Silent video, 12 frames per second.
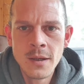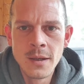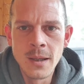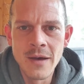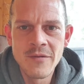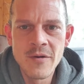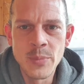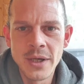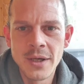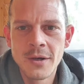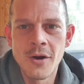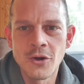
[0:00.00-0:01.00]
never been
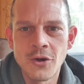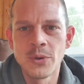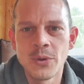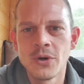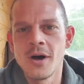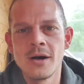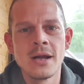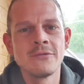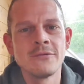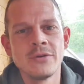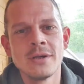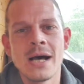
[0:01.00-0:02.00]
in an hospital or I'd
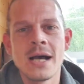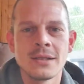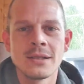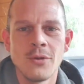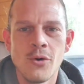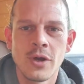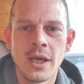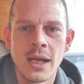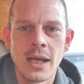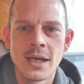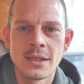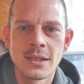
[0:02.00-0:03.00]
be like, that's lucky,
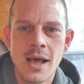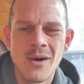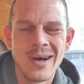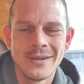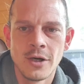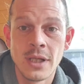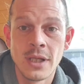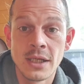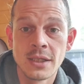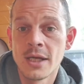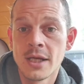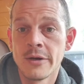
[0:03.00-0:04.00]
that's slow. Well, not
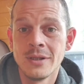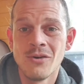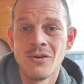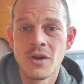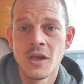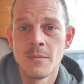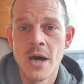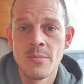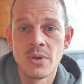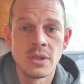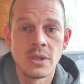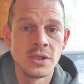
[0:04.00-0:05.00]
necessarily lucky. You might
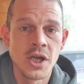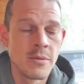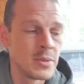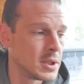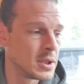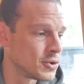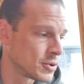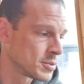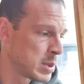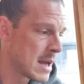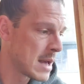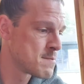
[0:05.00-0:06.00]
be legitimately just
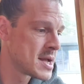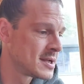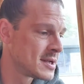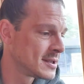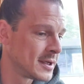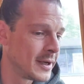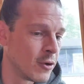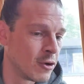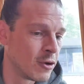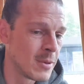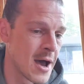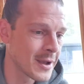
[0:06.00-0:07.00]
plant medicine in it
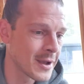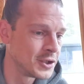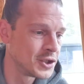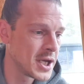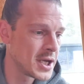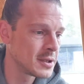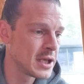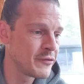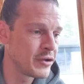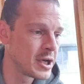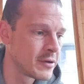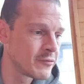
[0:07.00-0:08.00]
up like a G and
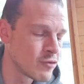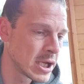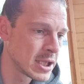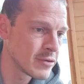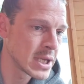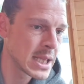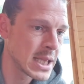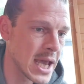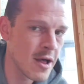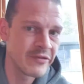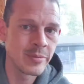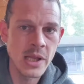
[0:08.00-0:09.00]
living in a really, really
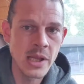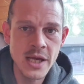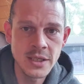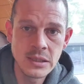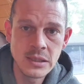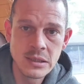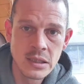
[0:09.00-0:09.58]
healthy place.